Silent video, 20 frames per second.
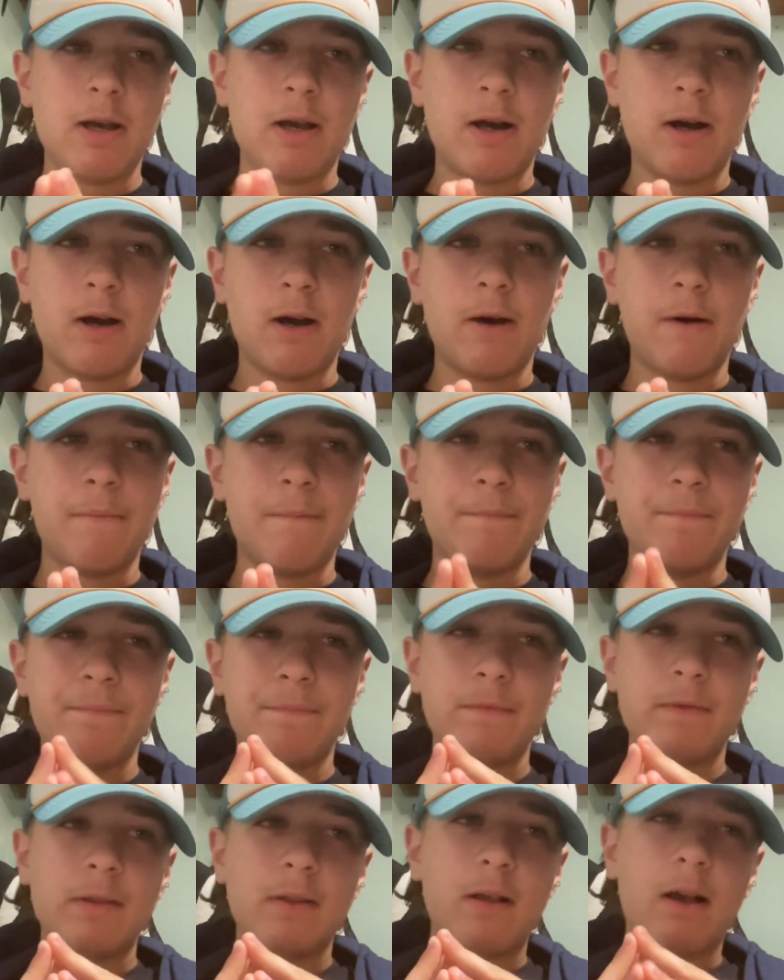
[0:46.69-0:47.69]

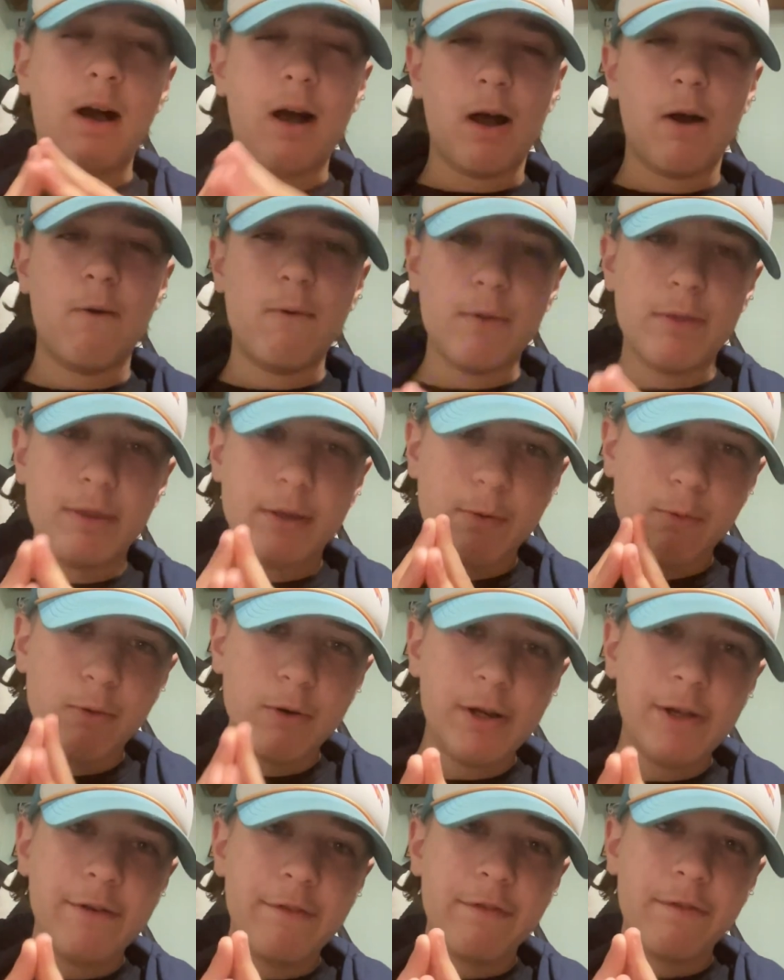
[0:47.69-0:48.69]
There
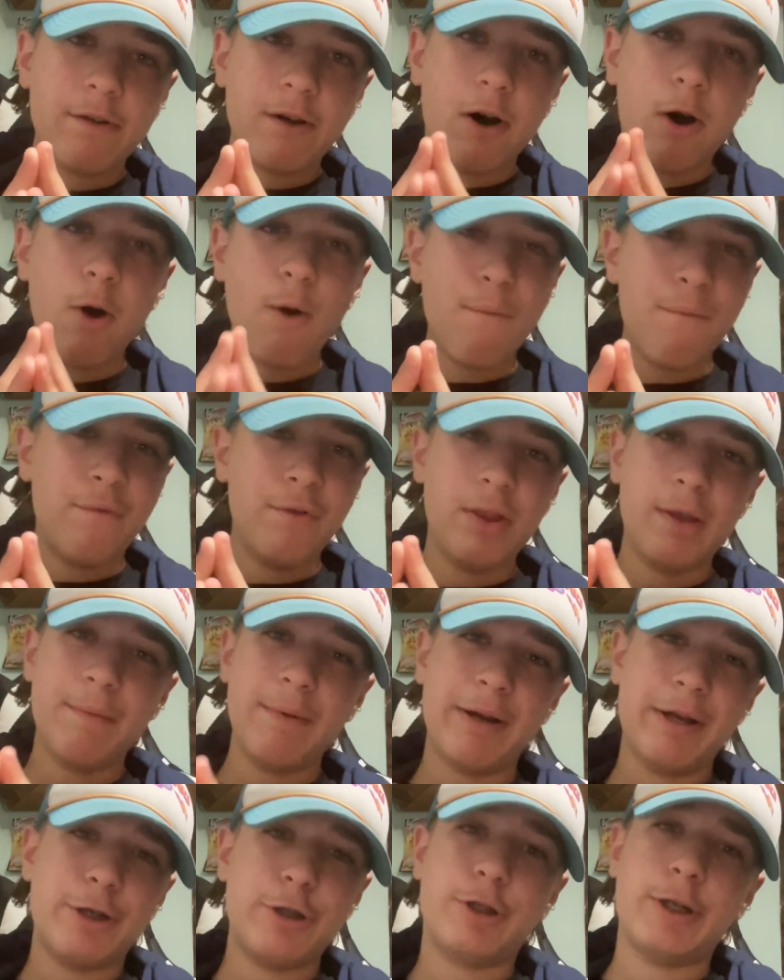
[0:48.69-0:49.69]
would have hopefully
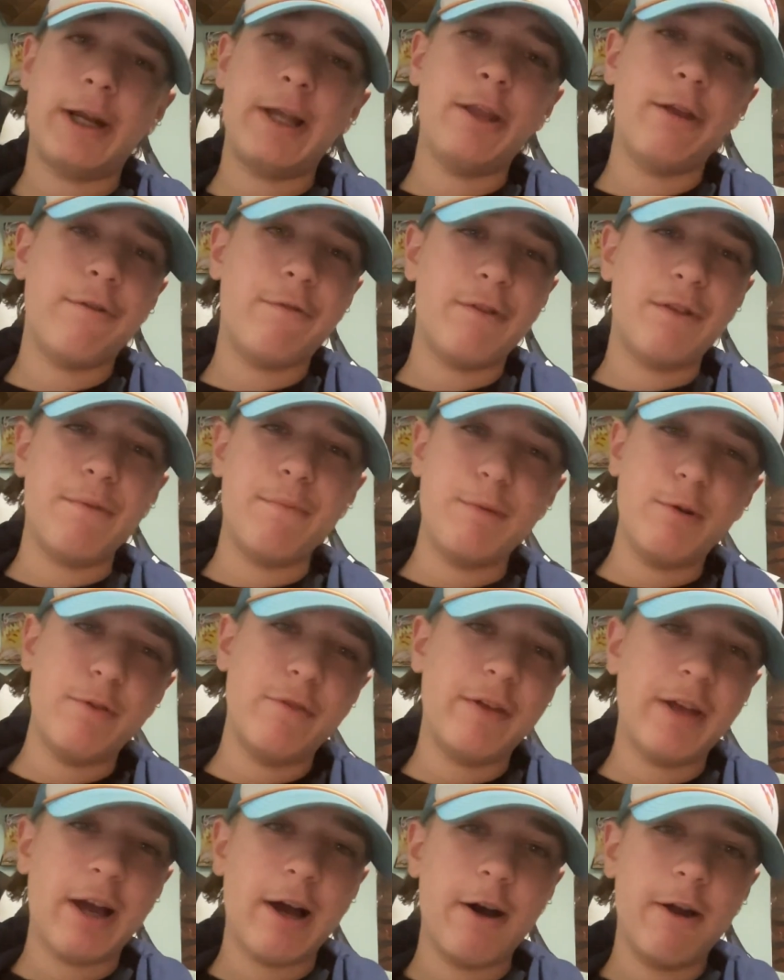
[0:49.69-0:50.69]
been a trailer for the
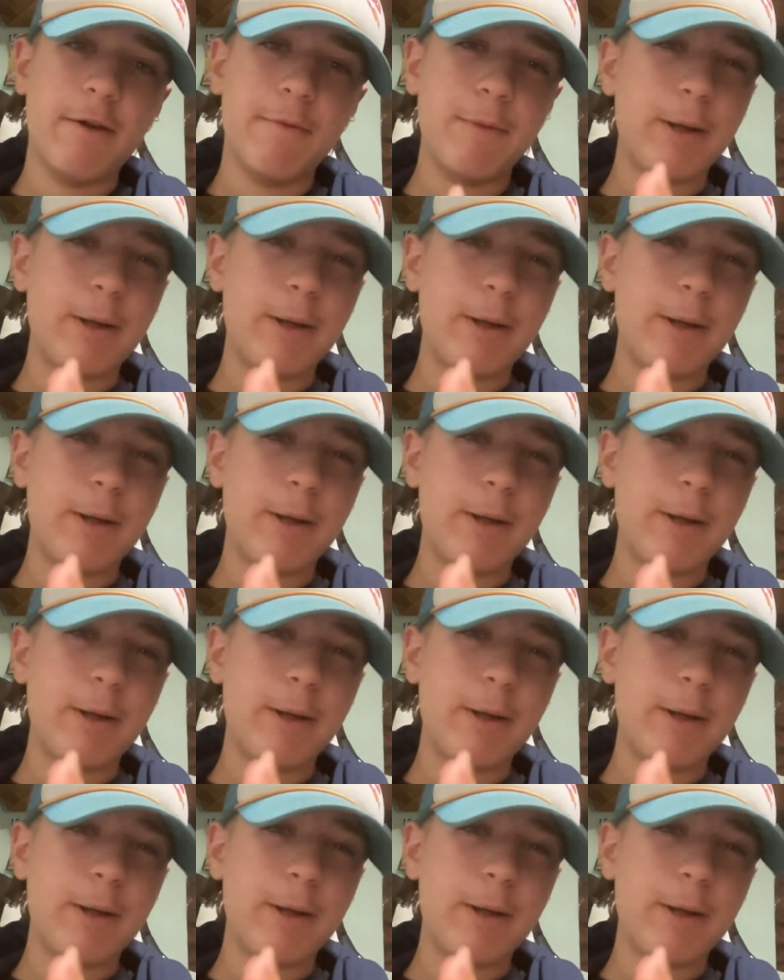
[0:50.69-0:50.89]
movie out,